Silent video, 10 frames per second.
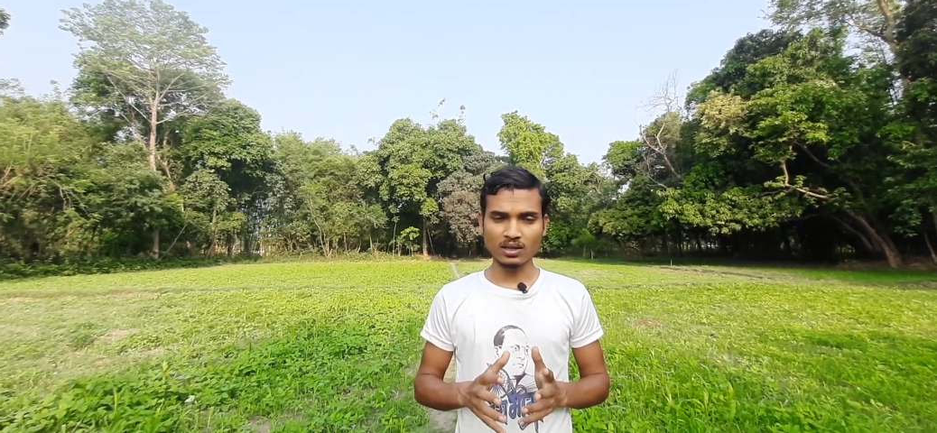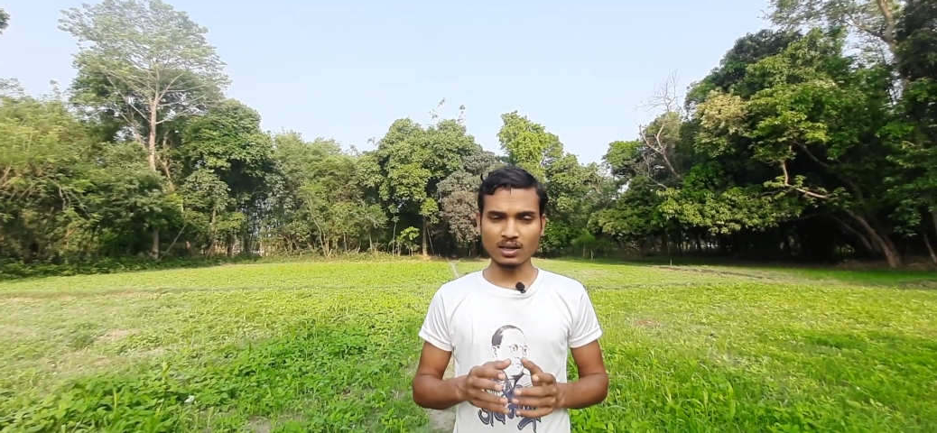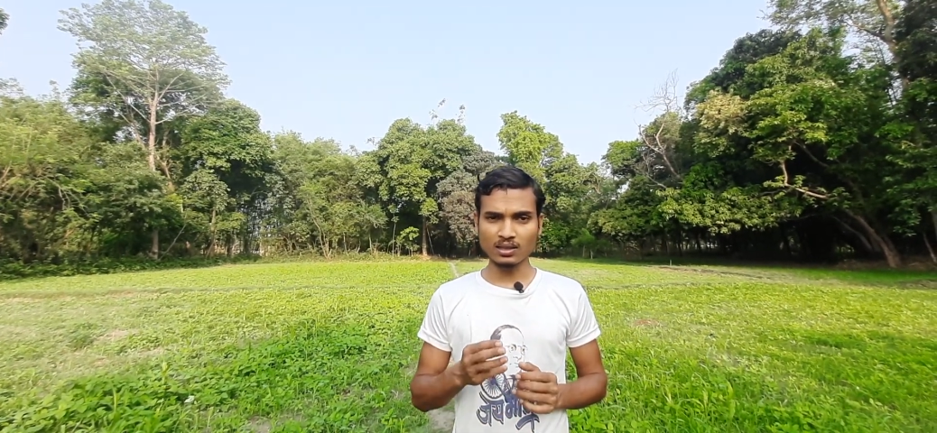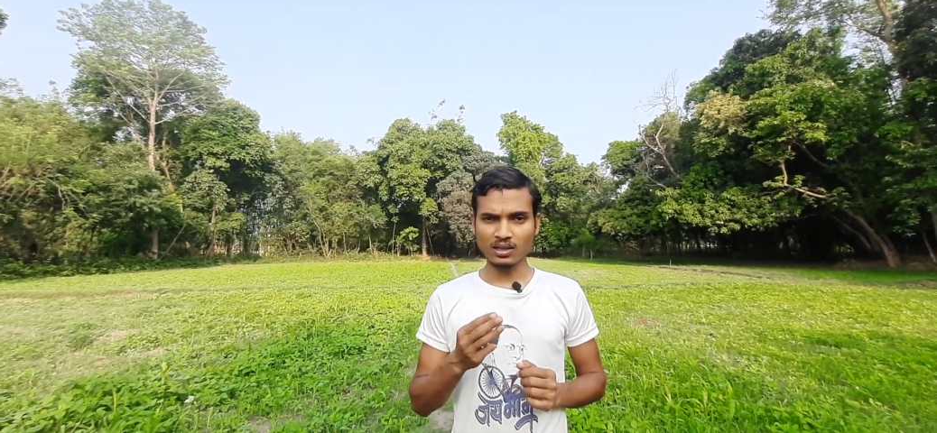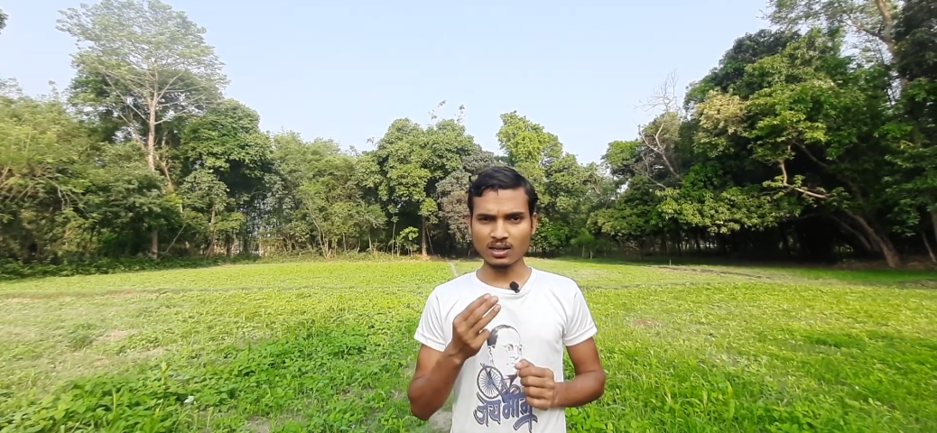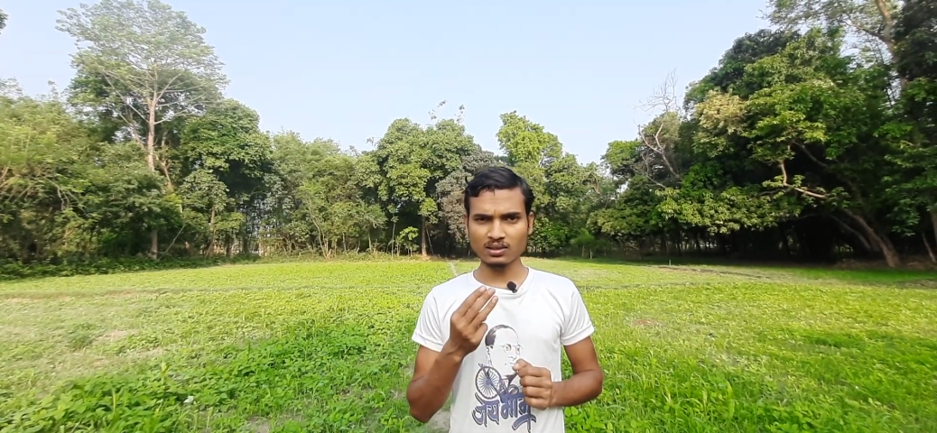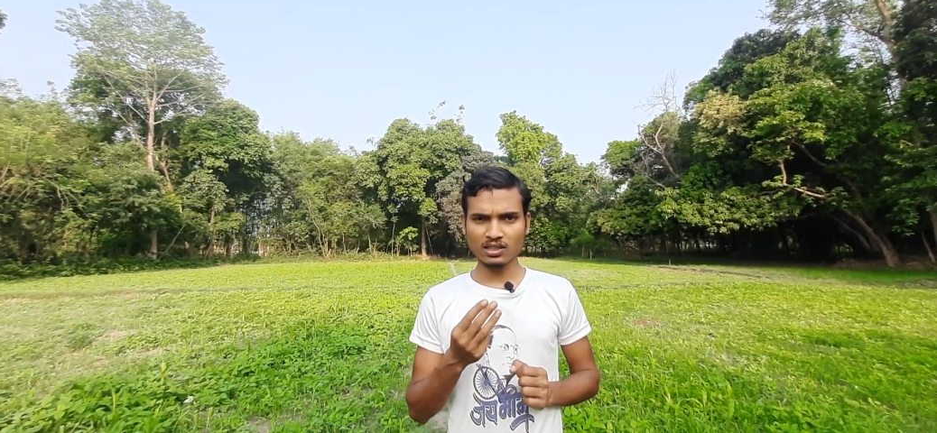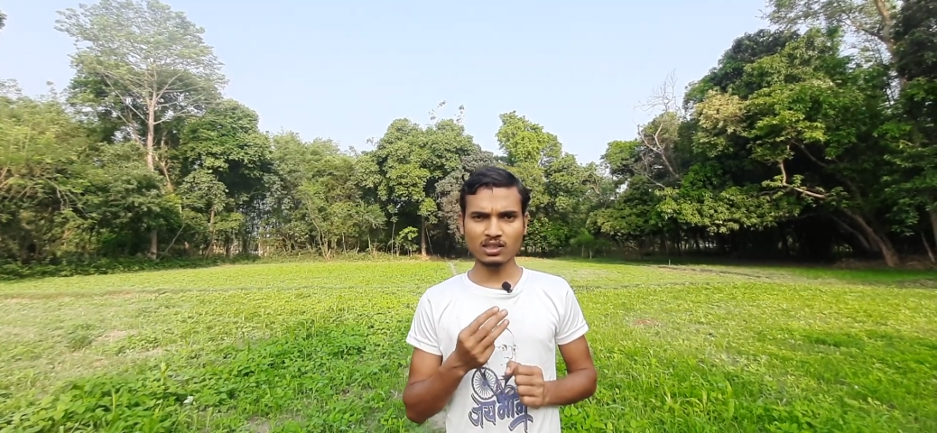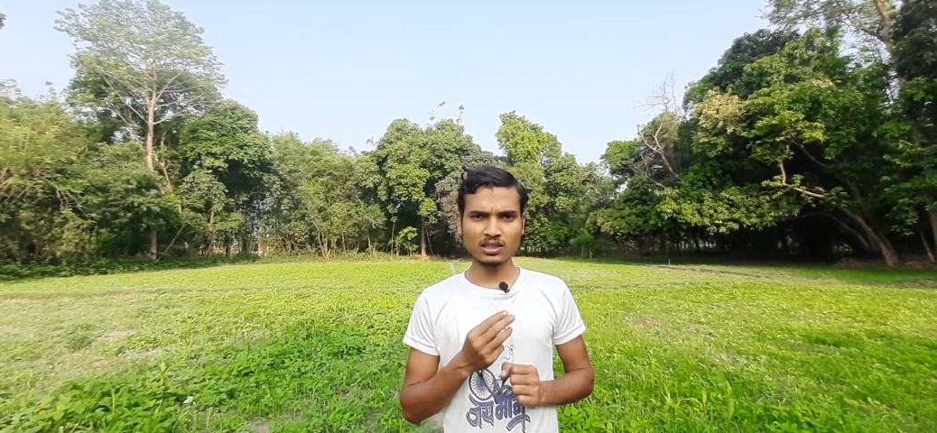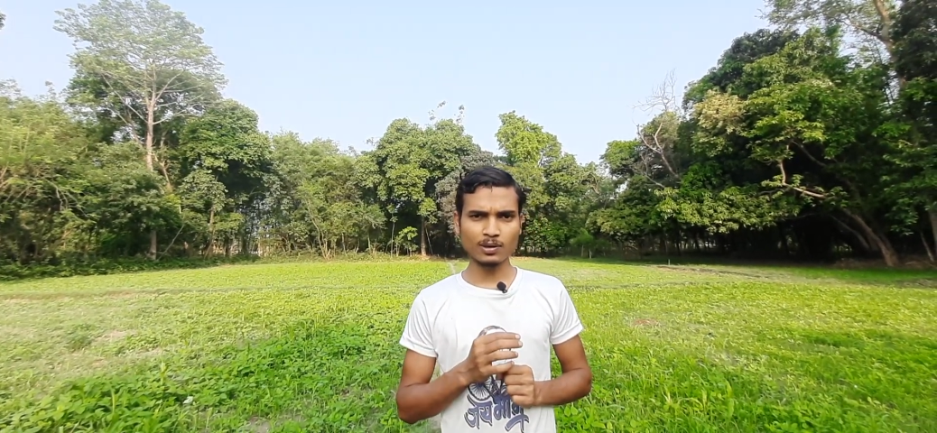and there are
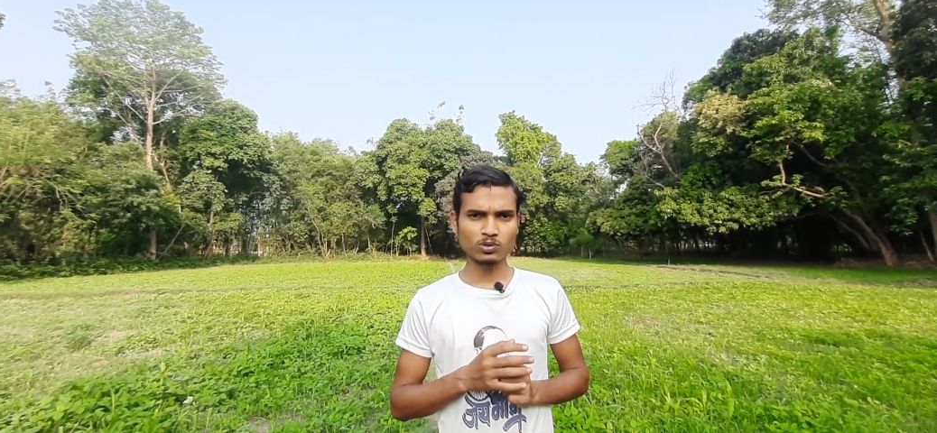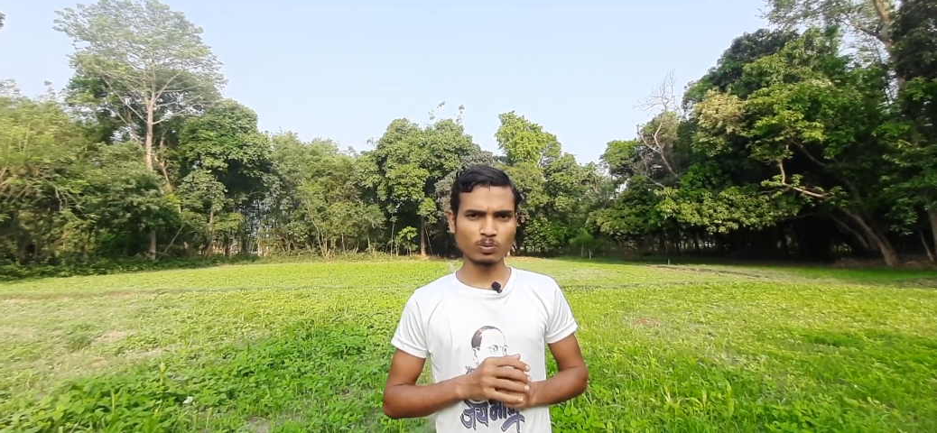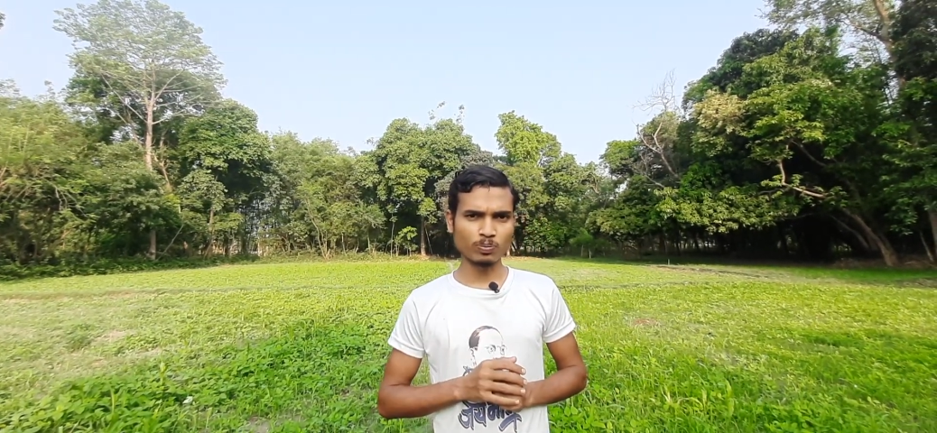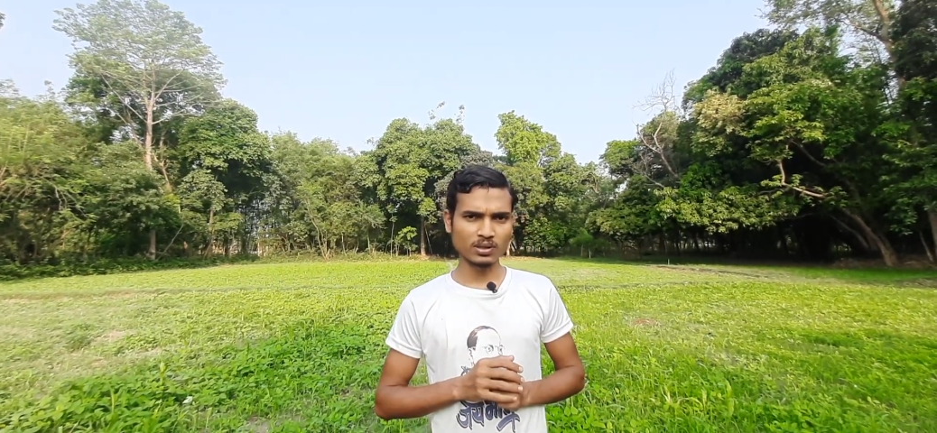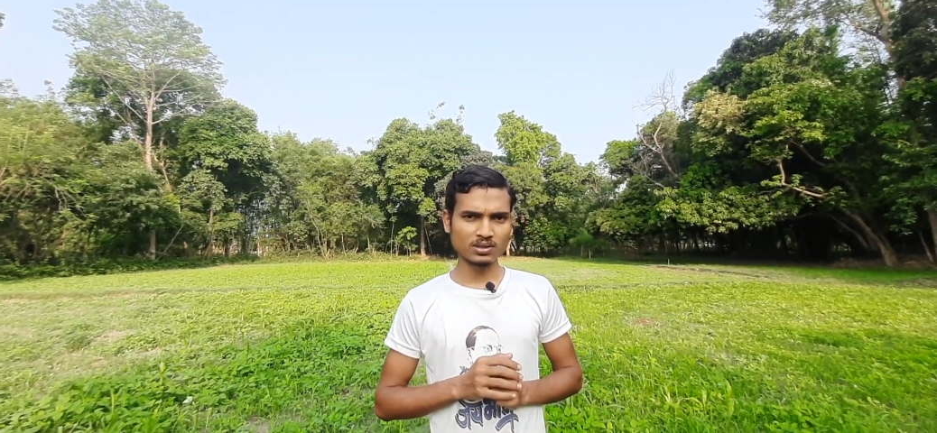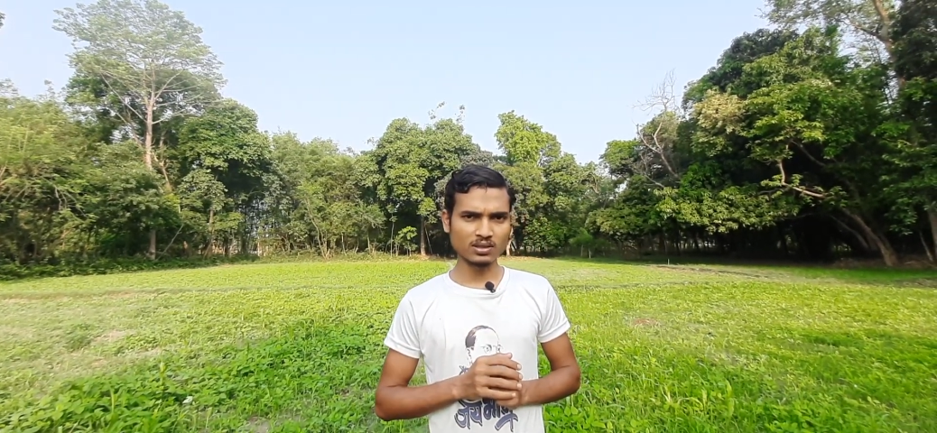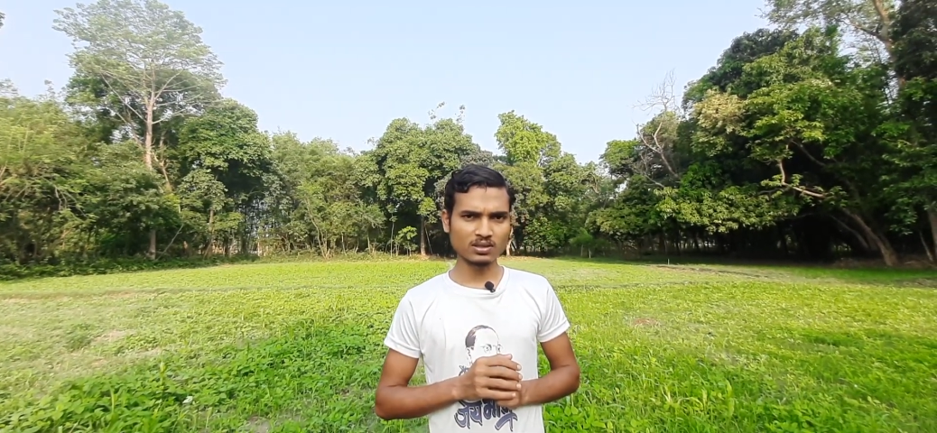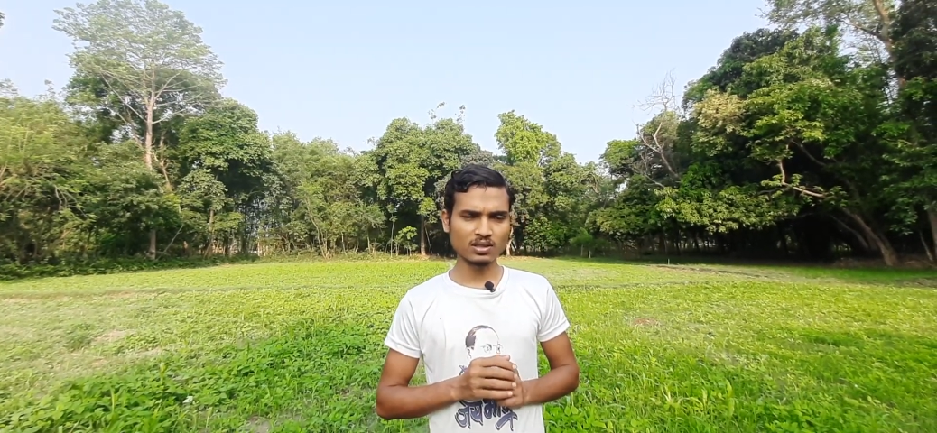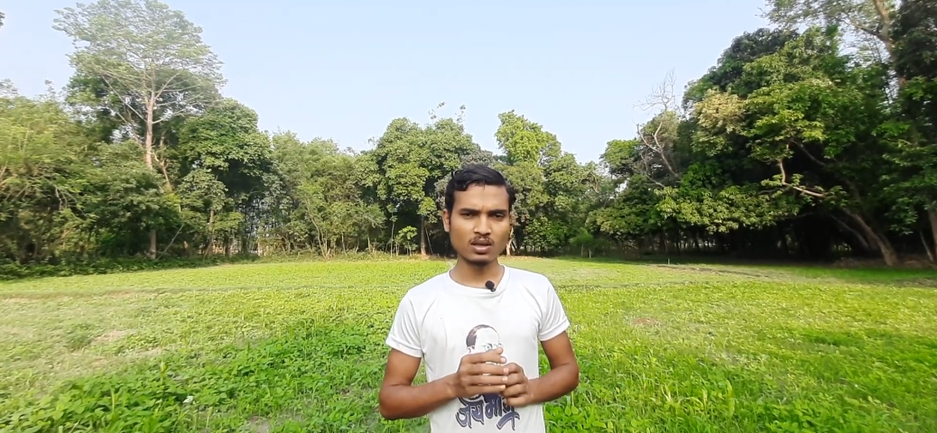three types of persons: